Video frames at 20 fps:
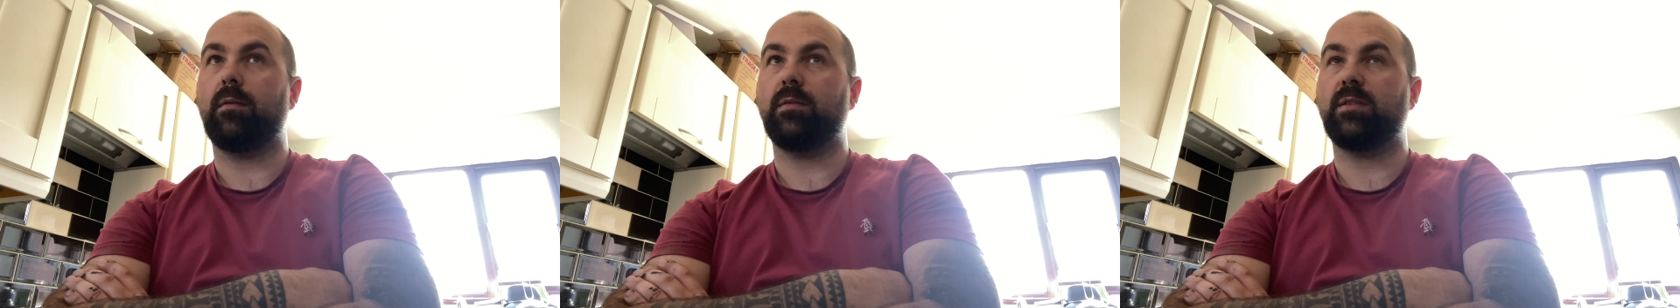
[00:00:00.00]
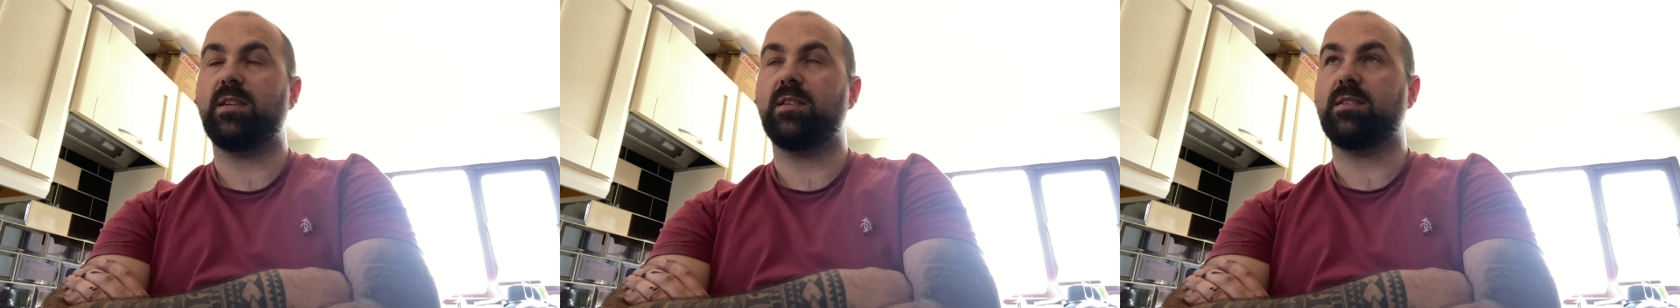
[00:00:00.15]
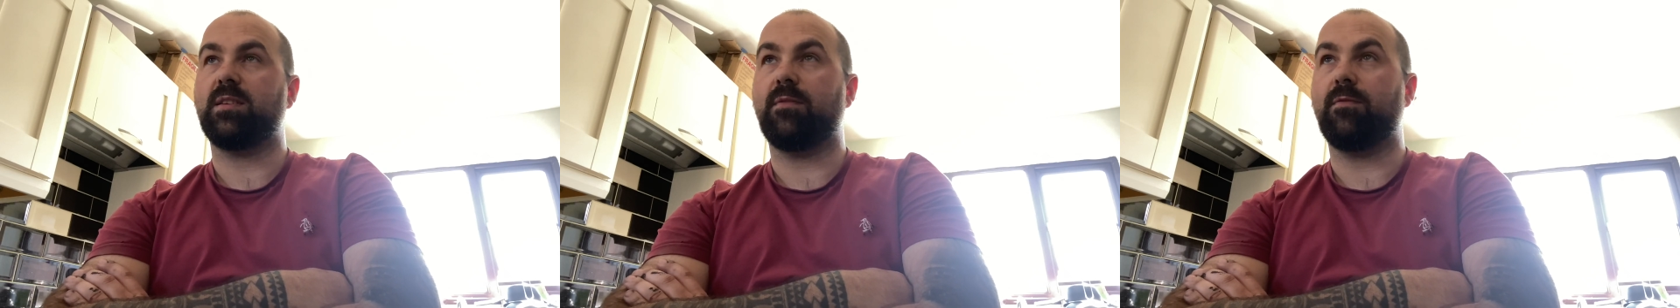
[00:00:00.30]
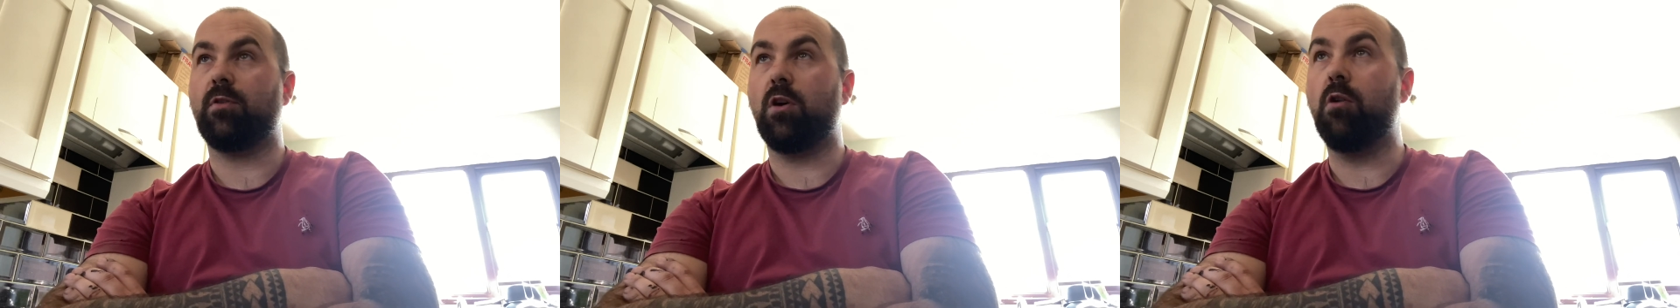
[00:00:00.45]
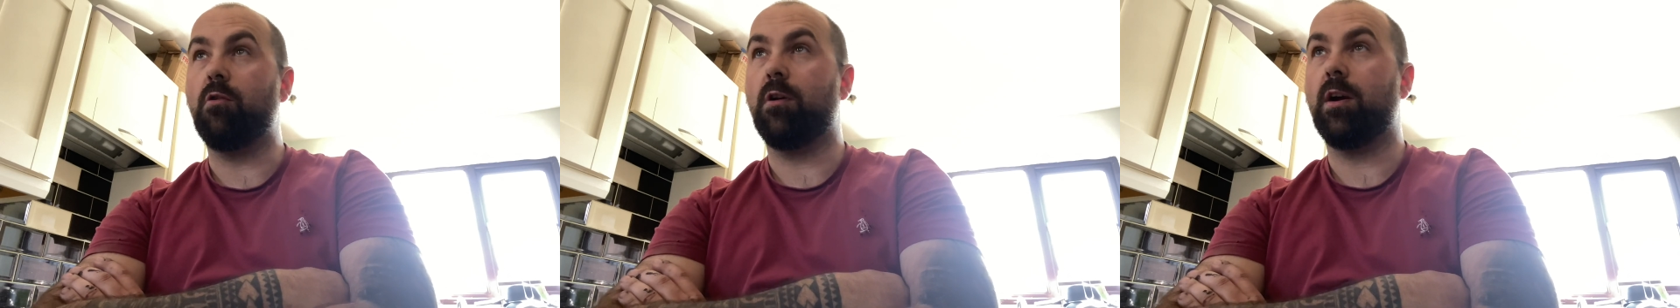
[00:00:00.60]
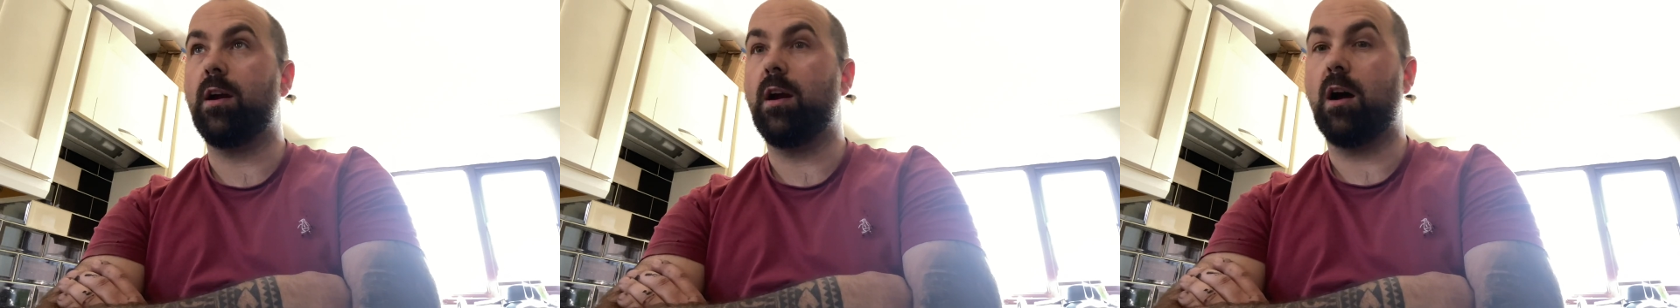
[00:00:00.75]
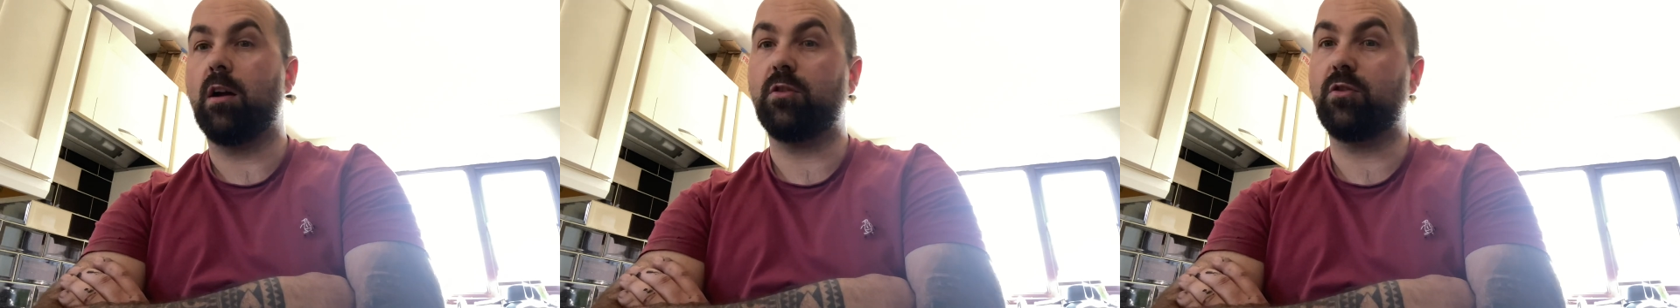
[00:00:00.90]
Since I've got
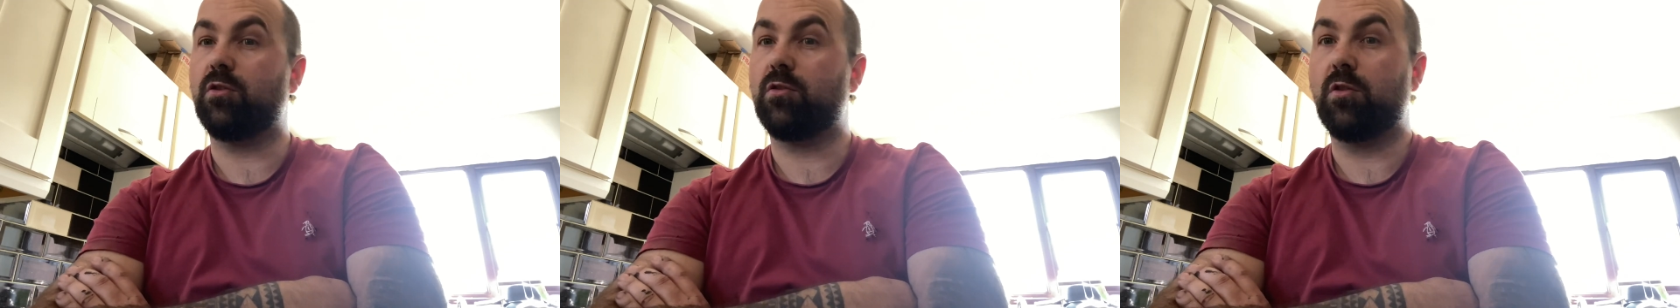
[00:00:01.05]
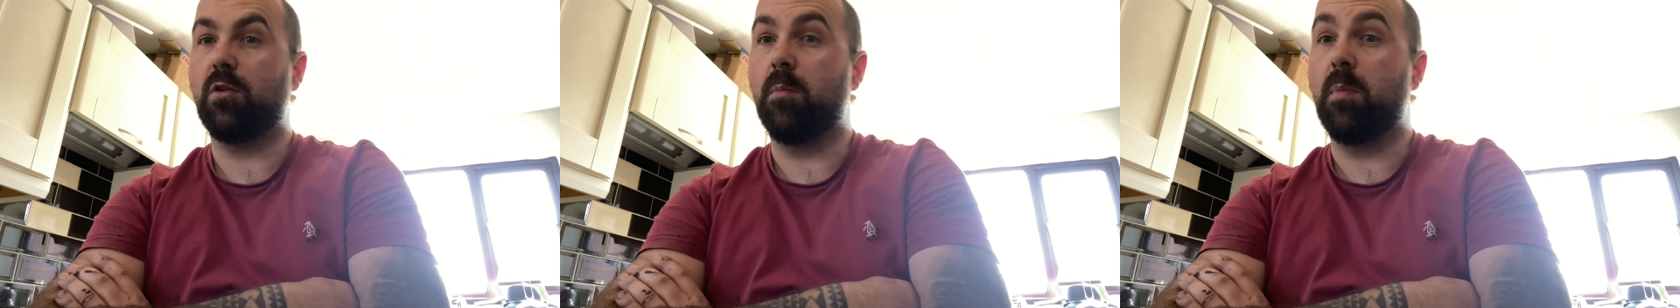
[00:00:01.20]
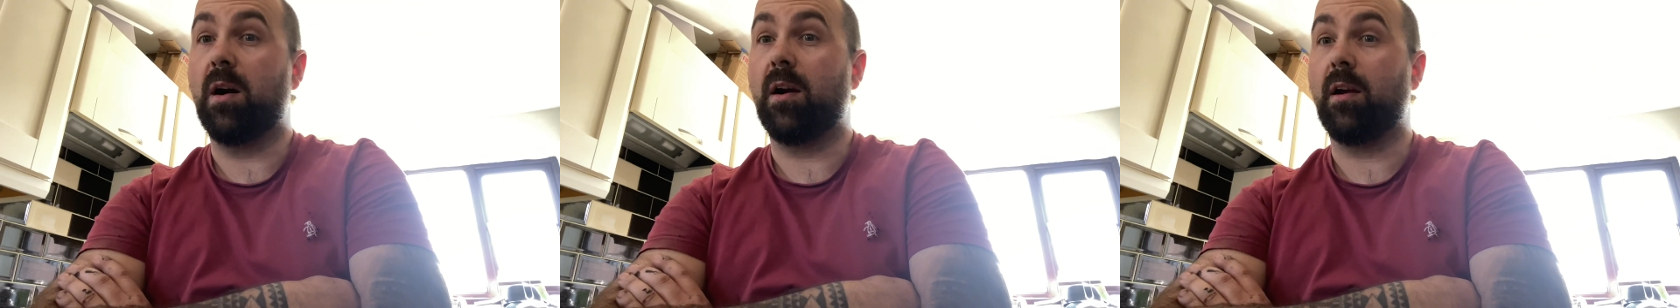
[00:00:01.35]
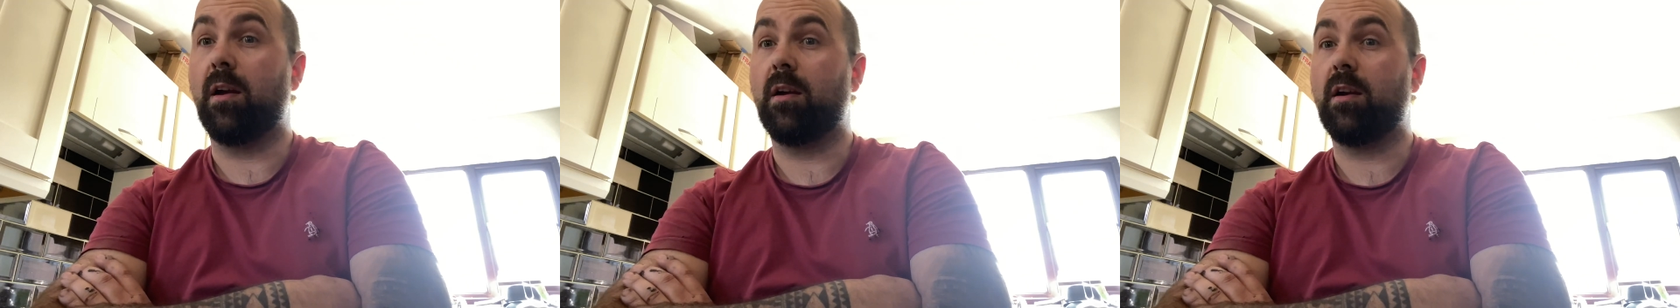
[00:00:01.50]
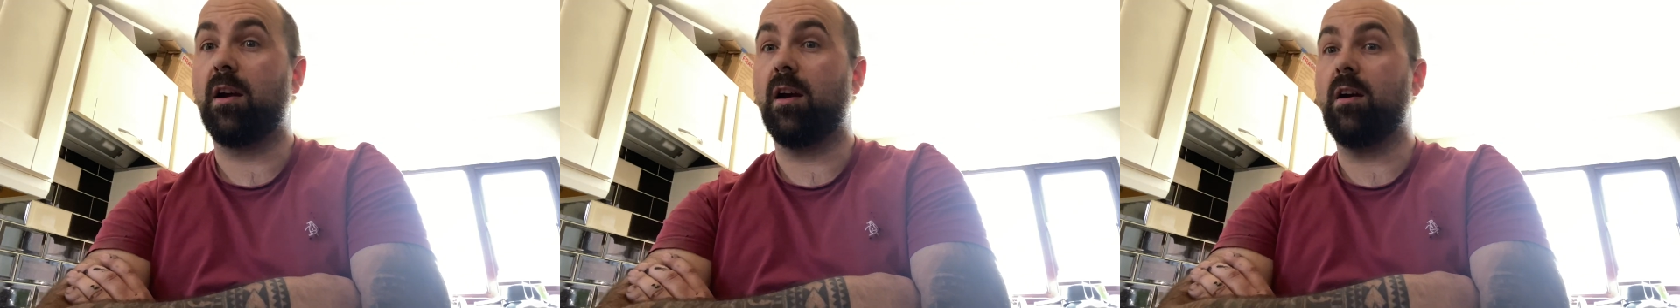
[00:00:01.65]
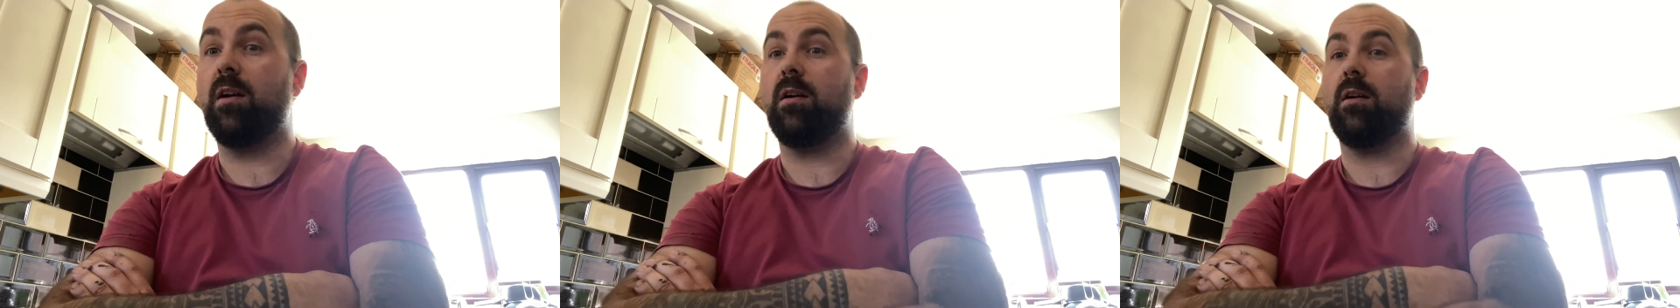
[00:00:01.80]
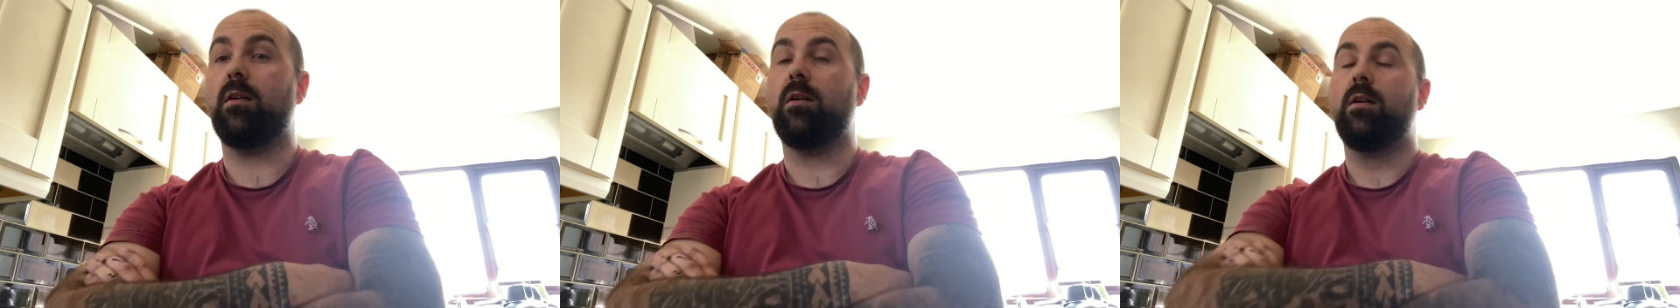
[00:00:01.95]
it, I'll just go buy a
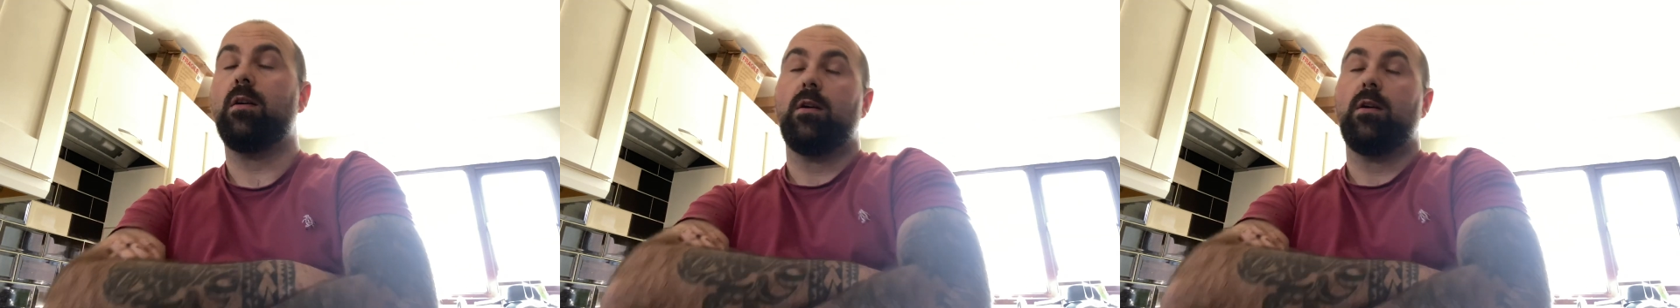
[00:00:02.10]
car.